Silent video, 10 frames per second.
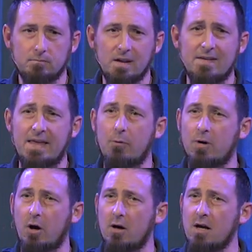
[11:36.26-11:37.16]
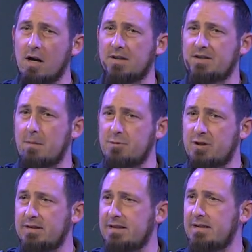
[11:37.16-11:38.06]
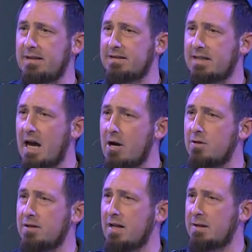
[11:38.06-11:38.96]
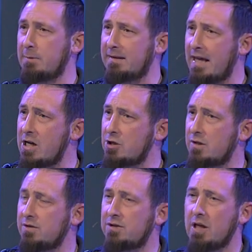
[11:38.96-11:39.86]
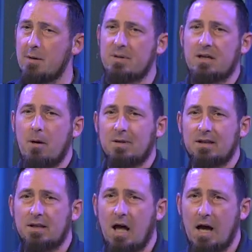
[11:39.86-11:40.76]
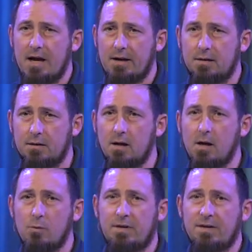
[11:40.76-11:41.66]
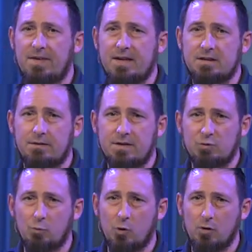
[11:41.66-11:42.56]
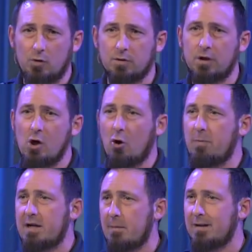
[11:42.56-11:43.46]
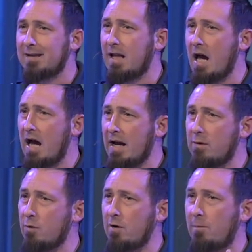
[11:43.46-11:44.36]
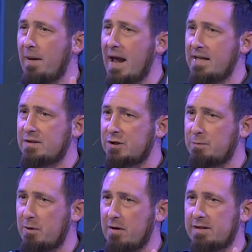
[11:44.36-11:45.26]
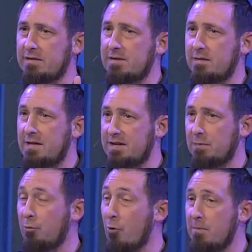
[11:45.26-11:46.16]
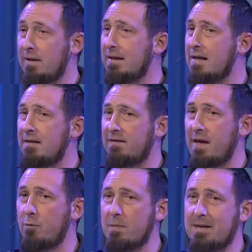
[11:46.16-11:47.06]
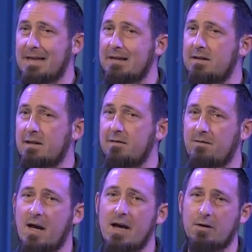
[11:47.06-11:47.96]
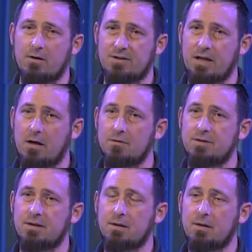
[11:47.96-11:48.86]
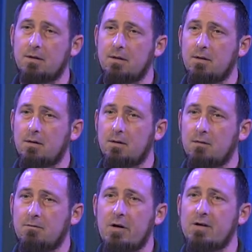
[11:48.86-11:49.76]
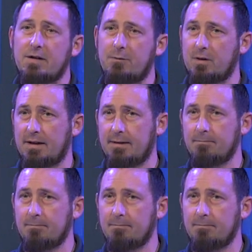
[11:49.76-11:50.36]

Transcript: And that when our assumptions and desires and expectations become aligned with the things of this world or become aligned with our past experiences of disappointment, then we begin to define ourselves very differently